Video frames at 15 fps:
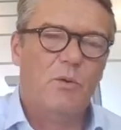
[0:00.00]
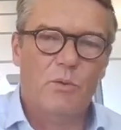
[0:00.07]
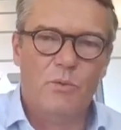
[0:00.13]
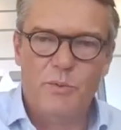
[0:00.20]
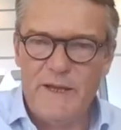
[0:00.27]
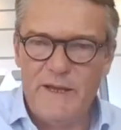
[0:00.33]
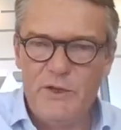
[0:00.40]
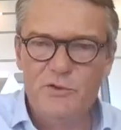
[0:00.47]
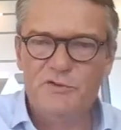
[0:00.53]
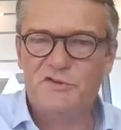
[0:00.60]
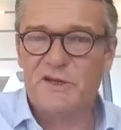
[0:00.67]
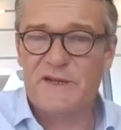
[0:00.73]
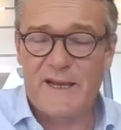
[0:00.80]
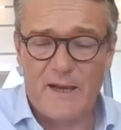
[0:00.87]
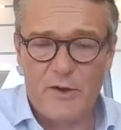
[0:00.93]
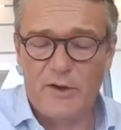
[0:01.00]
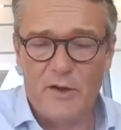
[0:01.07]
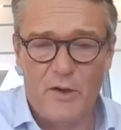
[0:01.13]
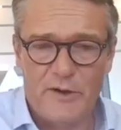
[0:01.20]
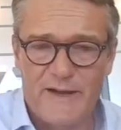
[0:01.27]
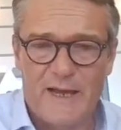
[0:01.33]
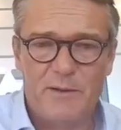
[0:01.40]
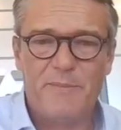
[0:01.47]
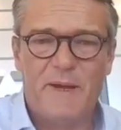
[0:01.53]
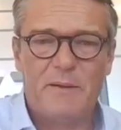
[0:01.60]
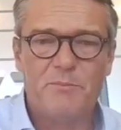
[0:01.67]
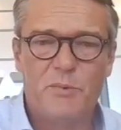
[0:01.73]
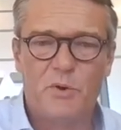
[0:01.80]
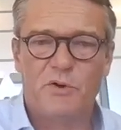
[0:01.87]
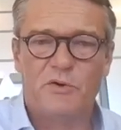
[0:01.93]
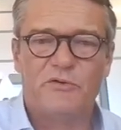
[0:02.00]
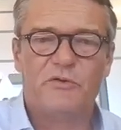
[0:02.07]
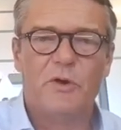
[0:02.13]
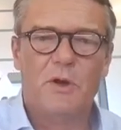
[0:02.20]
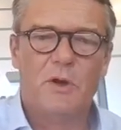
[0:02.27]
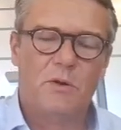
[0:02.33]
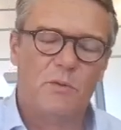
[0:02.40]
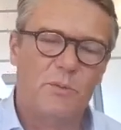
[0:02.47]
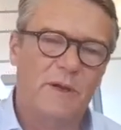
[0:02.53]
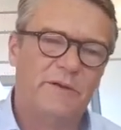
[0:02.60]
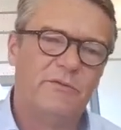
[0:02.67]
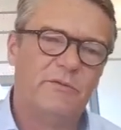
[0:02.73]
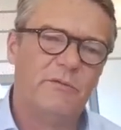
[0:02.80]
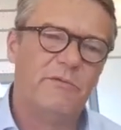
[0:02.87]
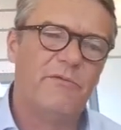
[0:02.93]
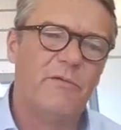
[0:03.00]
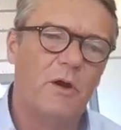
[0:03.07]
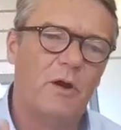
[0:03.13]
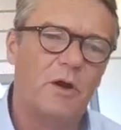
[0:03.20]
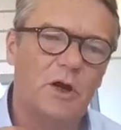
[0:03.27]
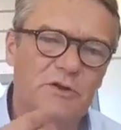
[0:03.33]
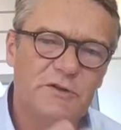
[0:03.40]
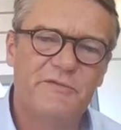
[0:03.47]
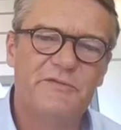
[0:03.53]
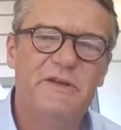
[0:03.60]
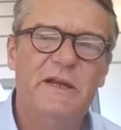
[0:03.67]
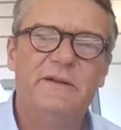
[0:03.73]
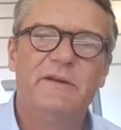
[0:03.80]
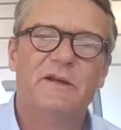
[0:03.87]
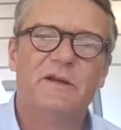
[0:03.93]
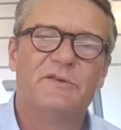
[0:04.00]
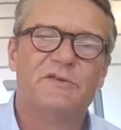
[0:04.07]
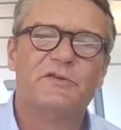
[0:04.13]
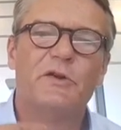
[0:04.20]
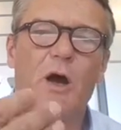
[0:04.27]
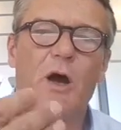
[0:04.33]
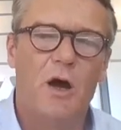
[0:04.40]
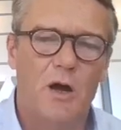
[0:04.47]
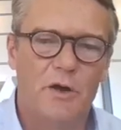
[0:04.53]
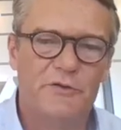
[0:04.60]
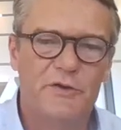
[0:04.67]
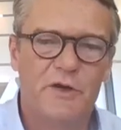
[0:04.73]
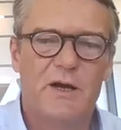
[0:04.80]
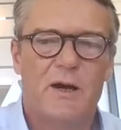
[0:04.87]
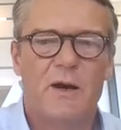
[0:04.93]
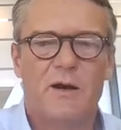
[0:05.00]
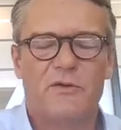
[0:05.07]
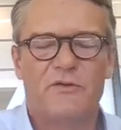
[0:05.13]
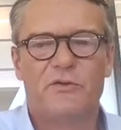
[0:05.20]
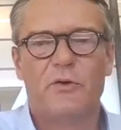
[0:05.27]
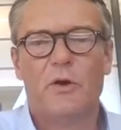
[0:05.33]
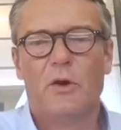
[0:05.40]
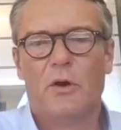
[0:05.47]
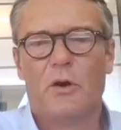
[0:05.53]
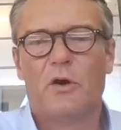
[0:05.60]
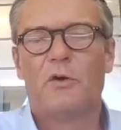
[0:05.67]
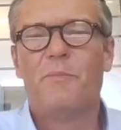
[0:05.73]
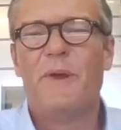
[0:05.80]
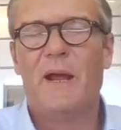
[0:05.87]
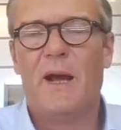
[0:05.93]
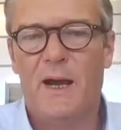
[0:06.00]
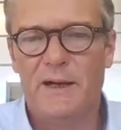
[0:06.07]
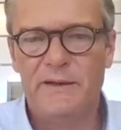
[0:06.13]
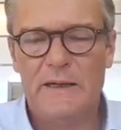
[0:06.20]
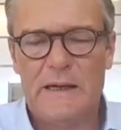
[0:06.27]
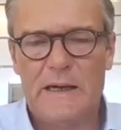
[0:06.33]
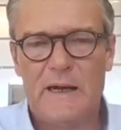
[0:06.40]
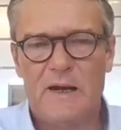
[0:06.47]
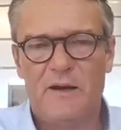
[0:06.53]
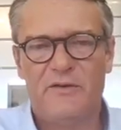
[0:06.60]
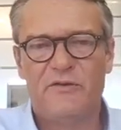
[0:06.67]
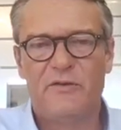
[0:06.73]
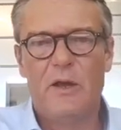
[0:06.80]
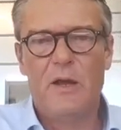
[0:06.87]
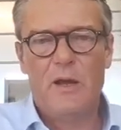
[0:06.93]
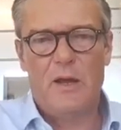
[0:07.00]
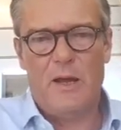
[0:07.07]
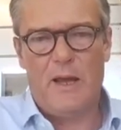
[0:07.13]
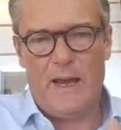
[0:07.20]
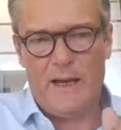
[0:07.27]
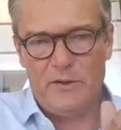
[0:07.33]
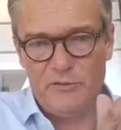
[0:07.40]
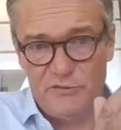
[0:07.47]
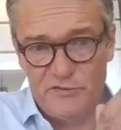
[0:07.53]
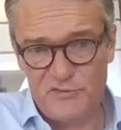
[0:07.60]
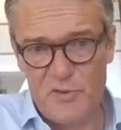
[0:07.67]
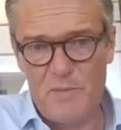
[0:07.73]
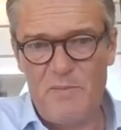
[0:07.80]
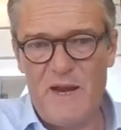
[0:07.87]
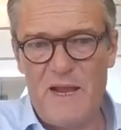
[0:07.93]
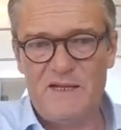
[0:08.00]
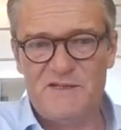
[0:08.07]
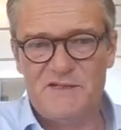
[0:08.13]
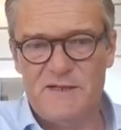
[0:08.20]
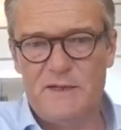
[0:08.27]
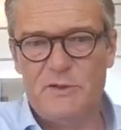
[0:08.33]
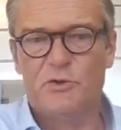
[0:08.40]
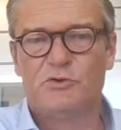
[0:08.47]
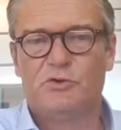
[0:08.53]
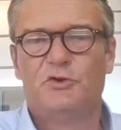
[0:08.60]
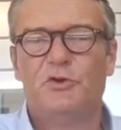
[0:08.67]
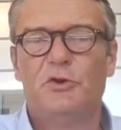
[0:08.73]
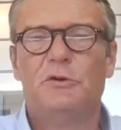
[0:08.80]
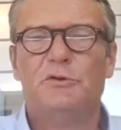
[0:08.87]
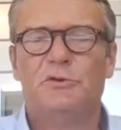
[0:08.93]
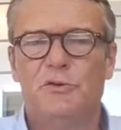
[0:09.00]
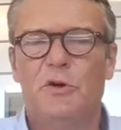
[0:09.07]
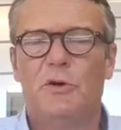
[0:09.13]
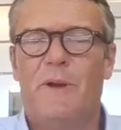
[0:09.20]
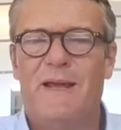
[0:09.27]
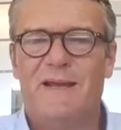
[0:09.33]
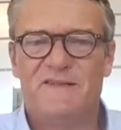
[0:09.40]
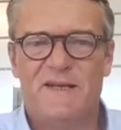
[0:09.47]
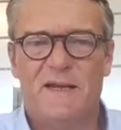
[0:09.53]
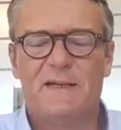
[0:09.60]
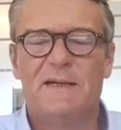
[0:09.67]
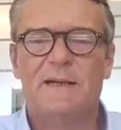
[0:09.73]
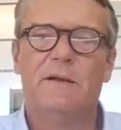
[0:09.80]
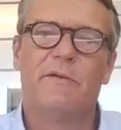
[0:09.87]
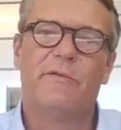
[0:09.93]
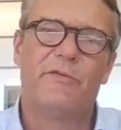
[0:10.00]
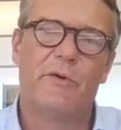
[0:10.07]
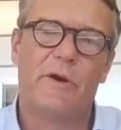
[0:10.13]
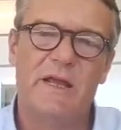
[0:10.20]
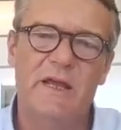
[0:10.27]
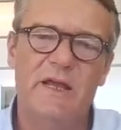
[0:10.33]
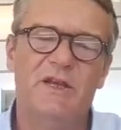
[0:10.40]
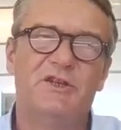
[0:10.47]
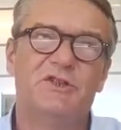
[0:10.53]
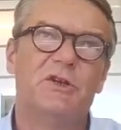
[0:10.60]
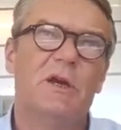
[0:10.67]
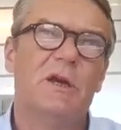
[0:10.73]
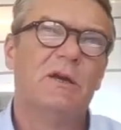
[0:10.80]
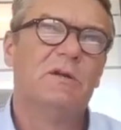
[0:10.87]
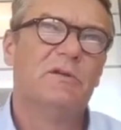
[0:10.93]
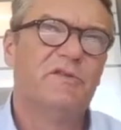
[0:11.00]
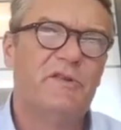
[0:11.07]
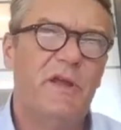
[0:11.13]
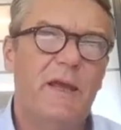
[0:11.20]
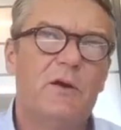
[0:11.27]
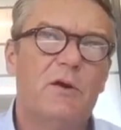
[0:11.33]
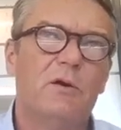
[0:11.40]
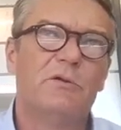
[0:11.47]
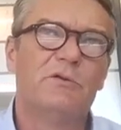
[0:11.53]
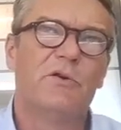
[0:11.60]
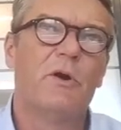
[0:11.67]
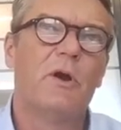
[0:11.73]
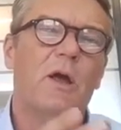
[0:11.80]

We use a Kanban board with a lot of details on the card or behind the card, and swim lanes in order to know exactly for each stakeholder